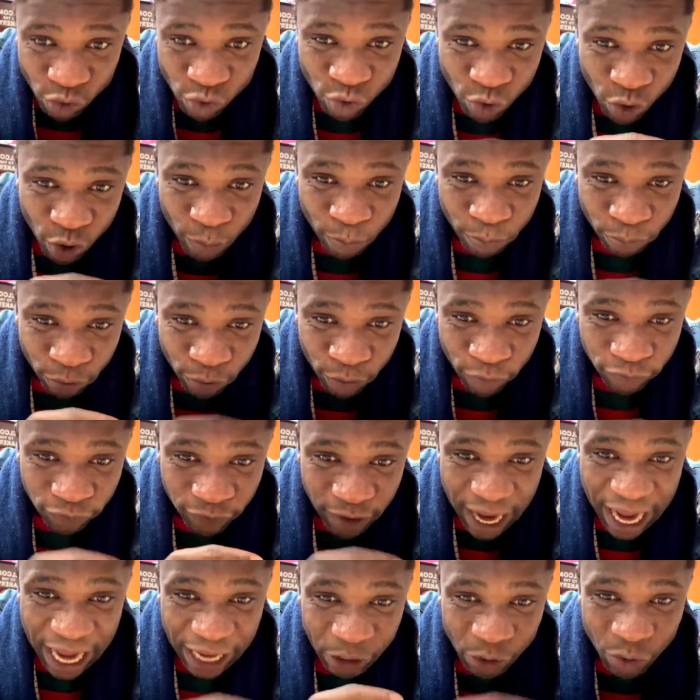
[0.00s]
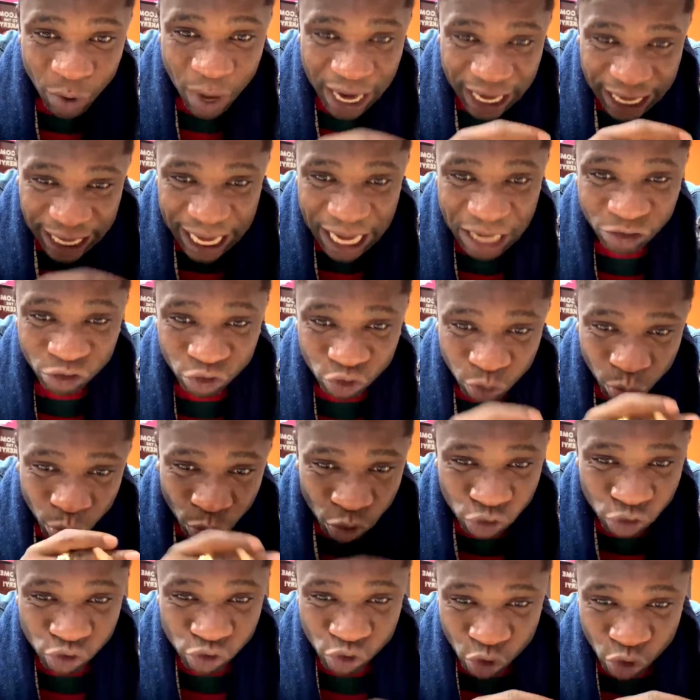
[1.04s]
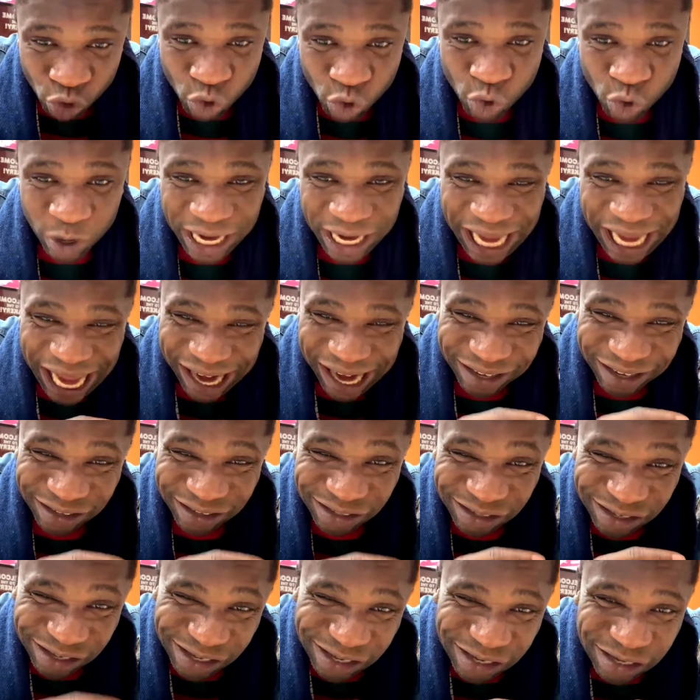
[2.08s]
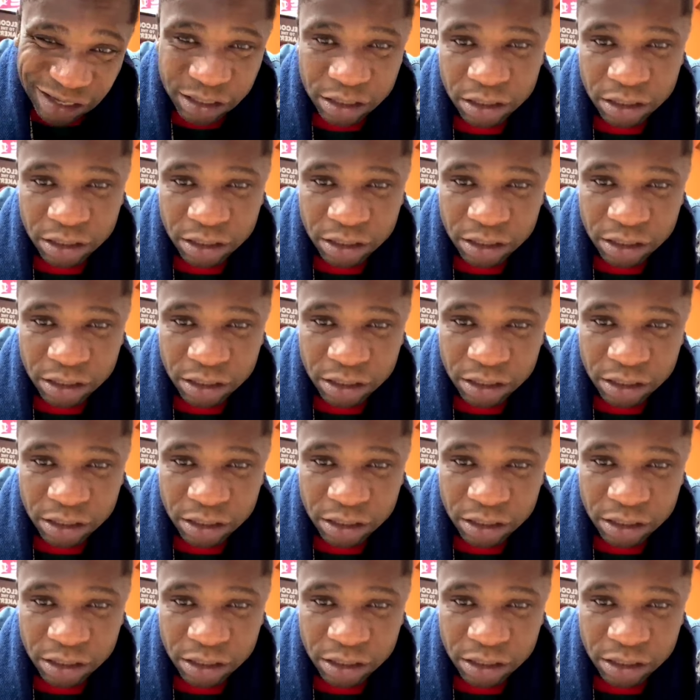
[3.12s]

Your profile, your account must grow. Guarantee.